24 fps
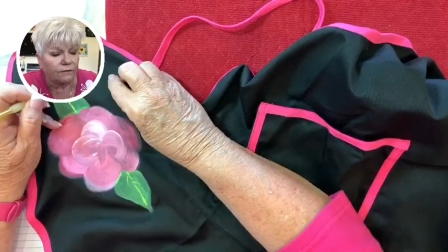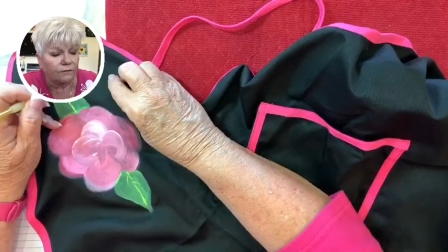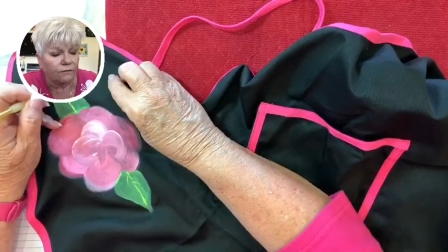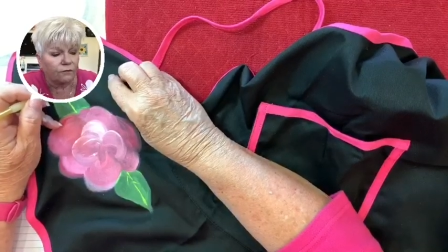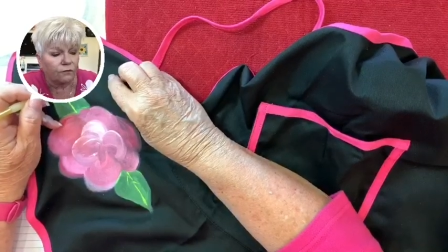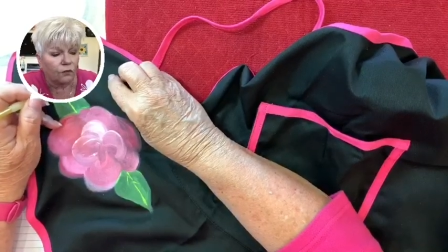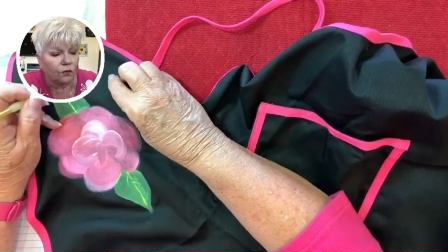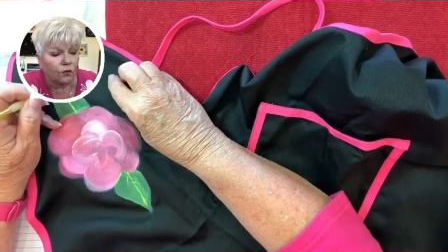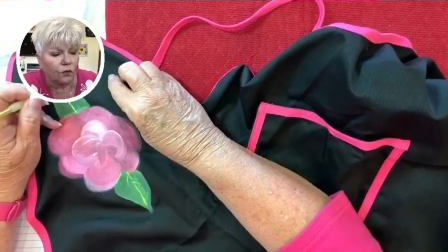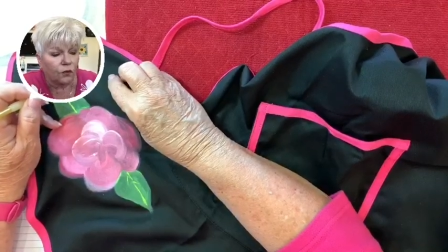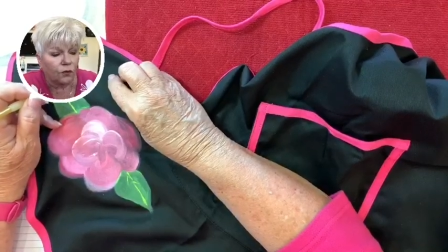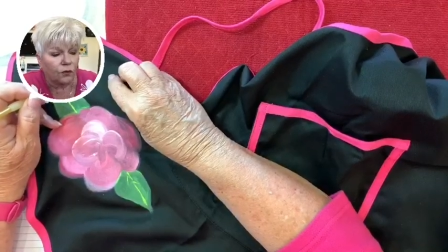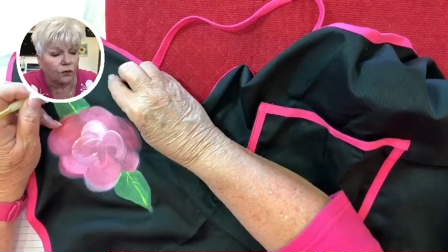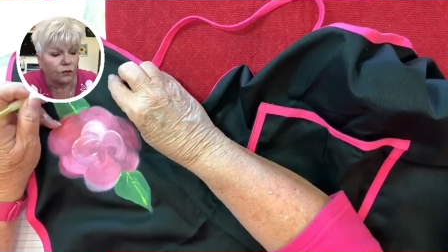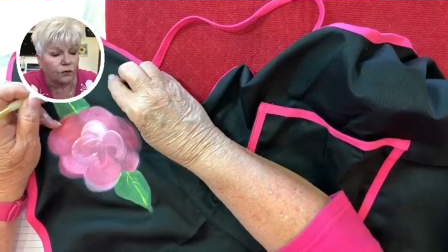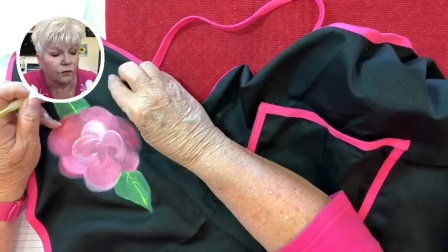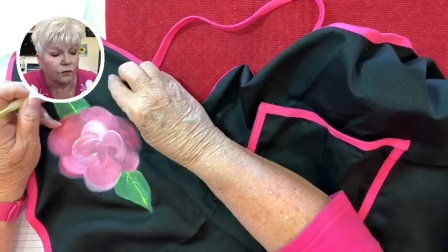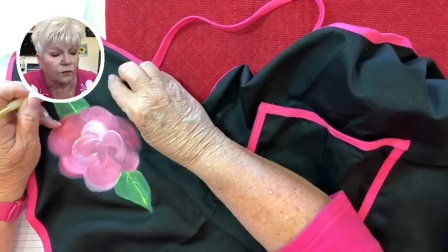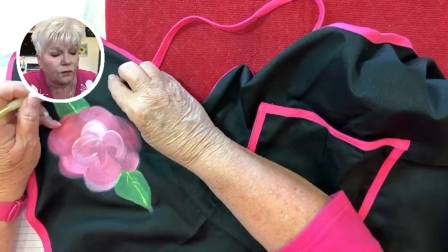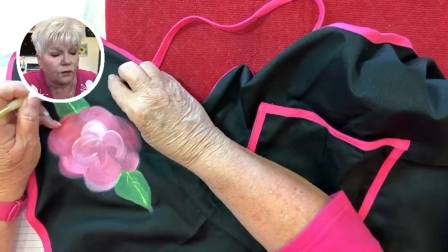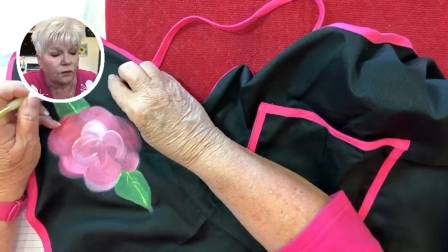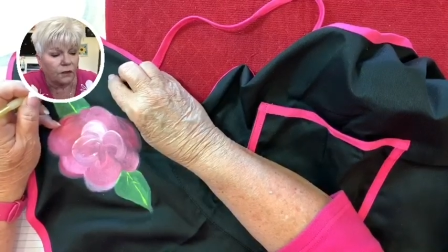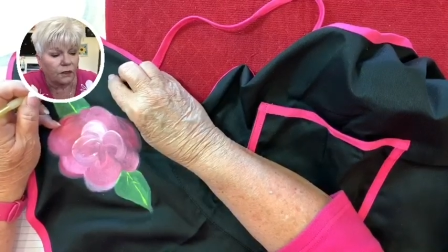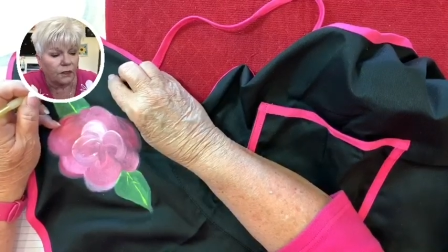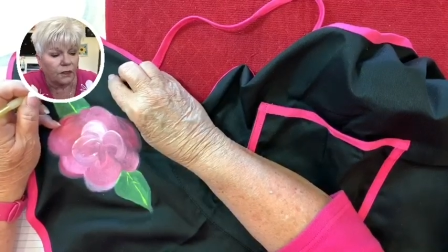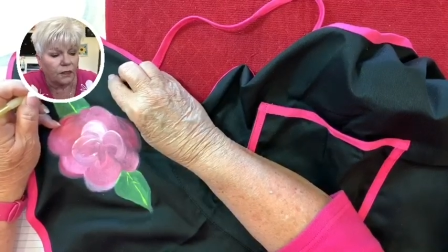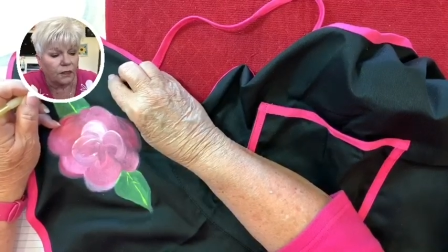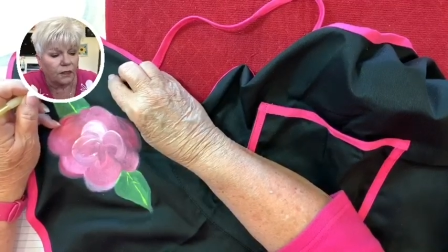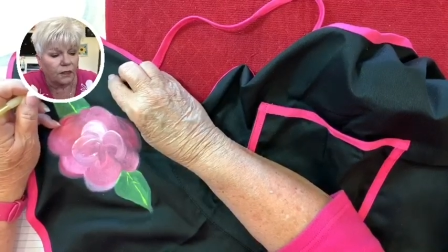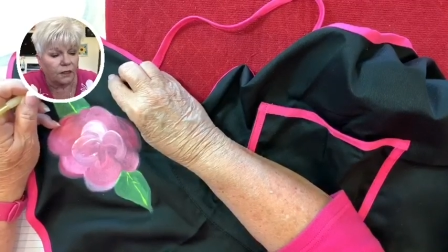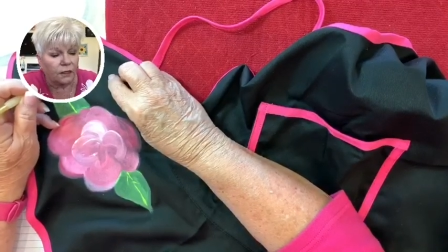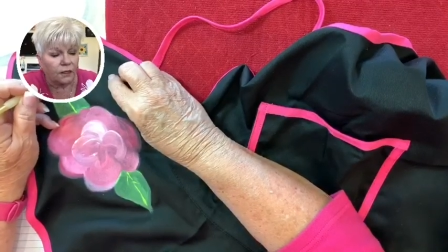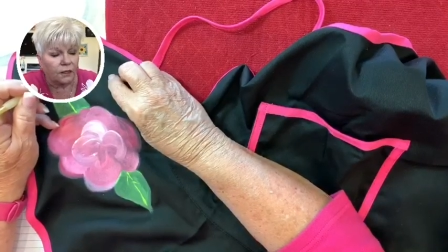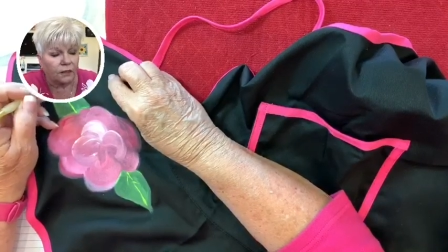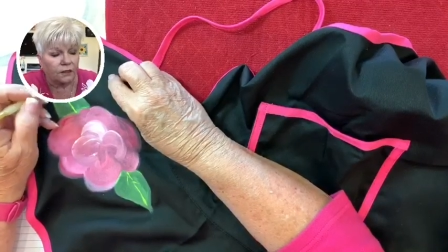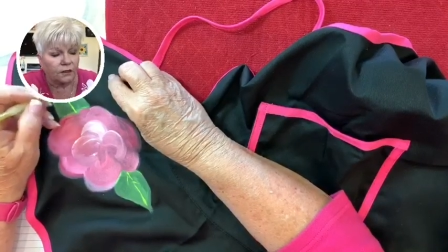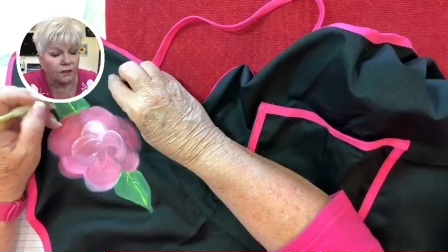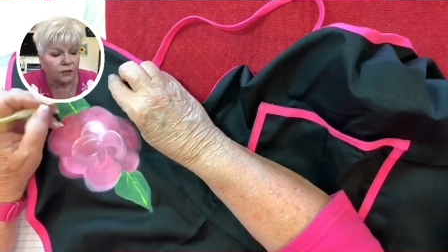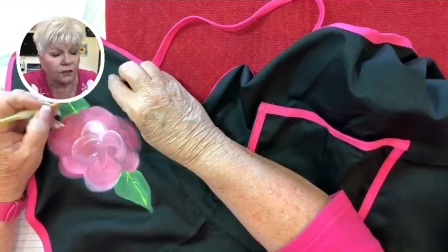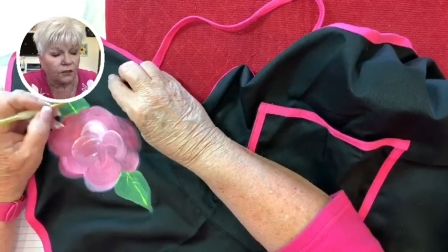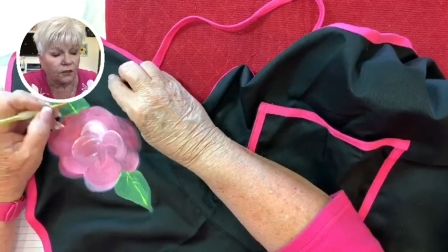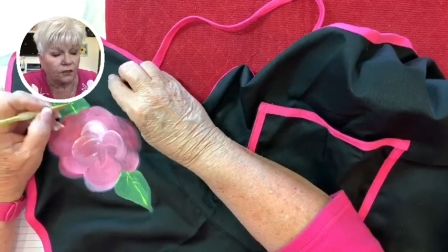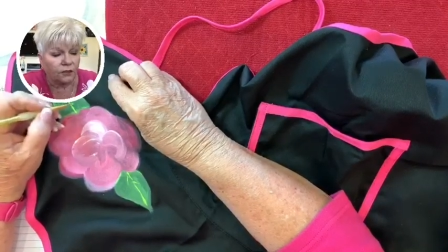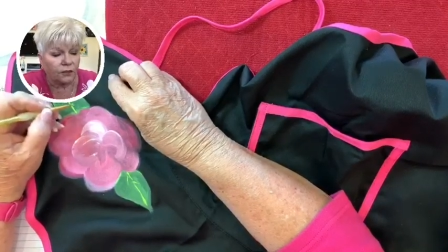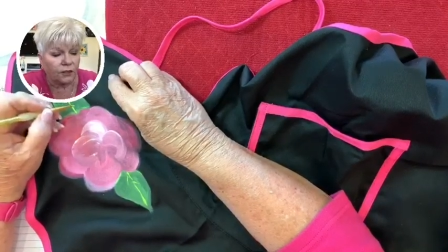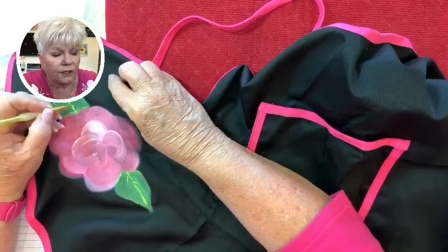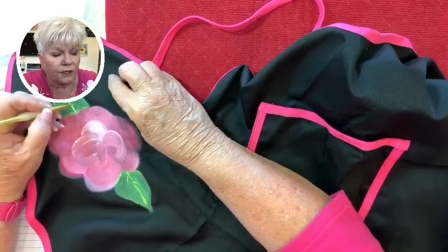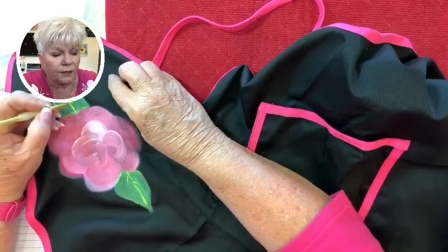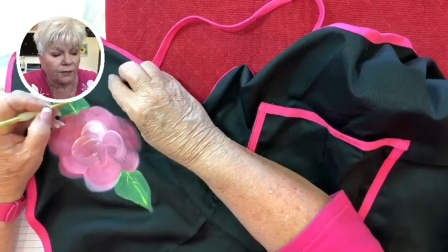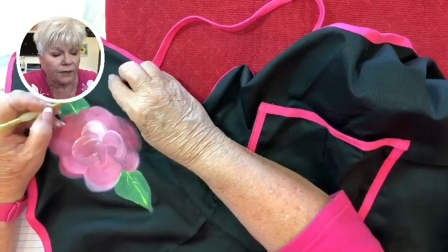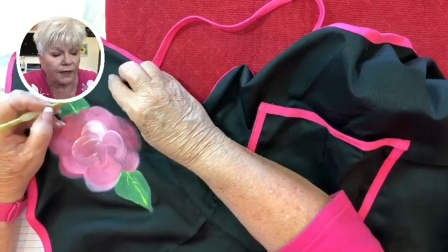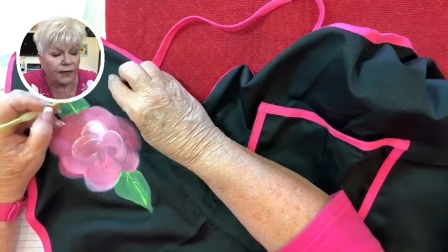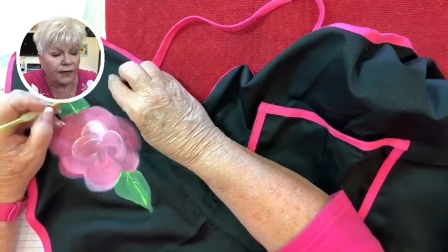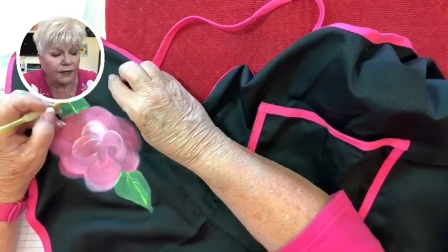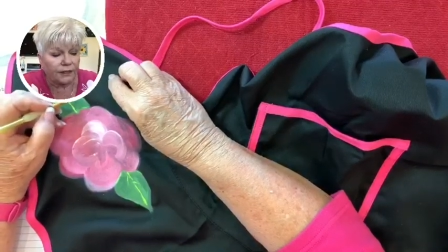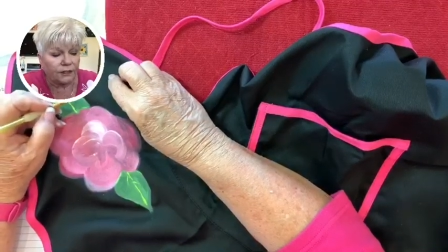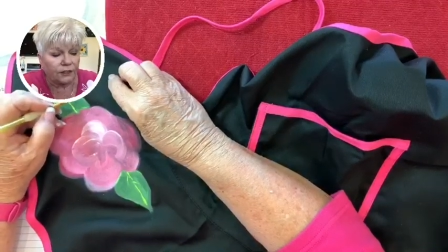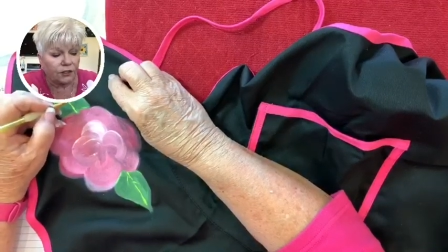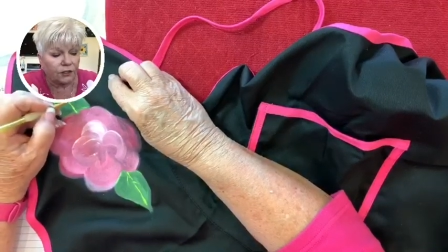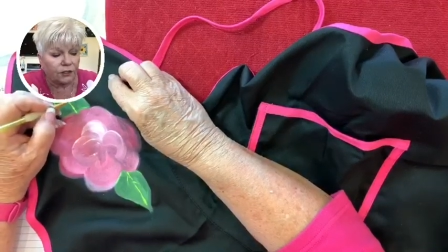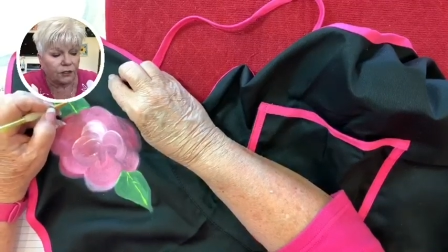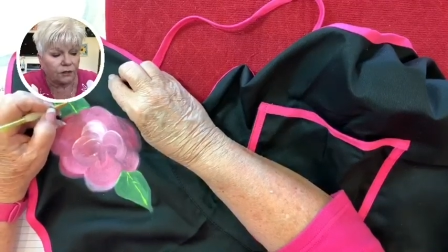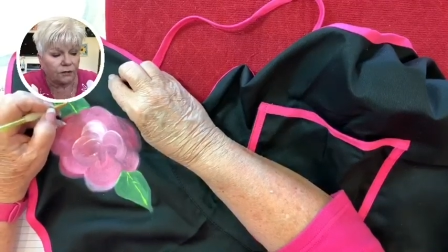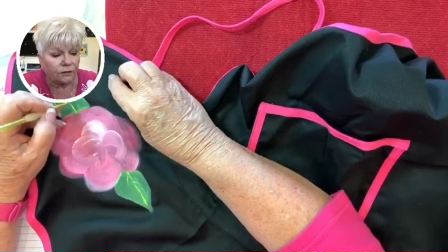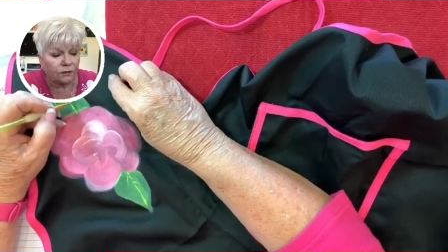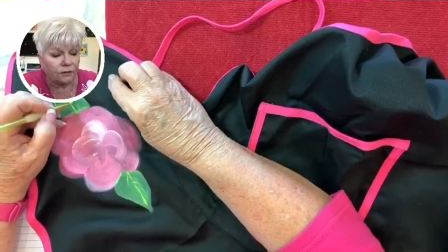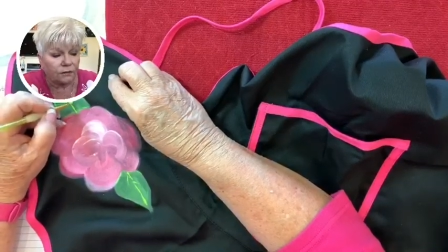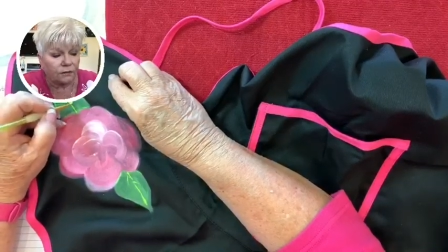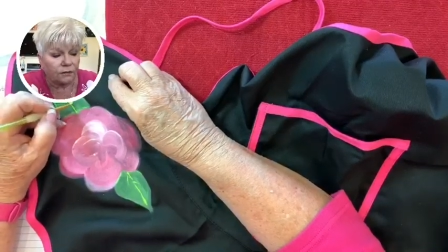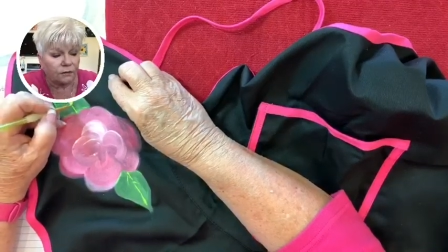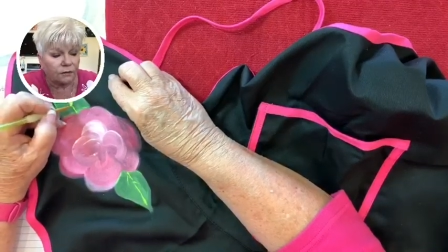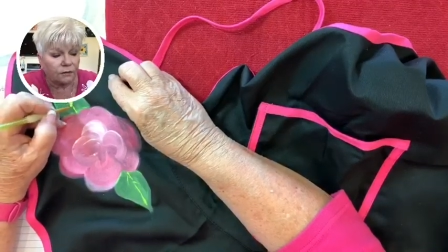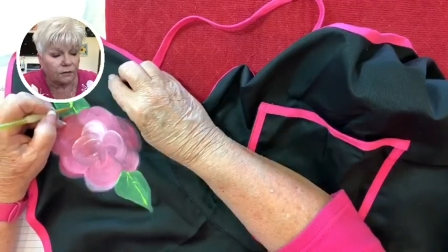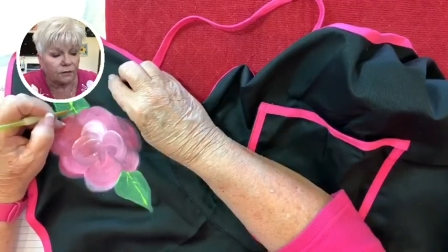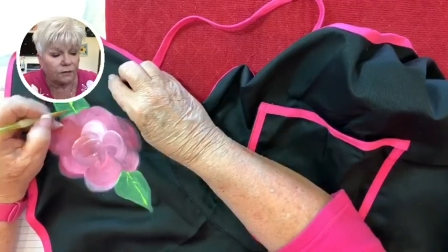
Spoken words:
4th, so you can imagine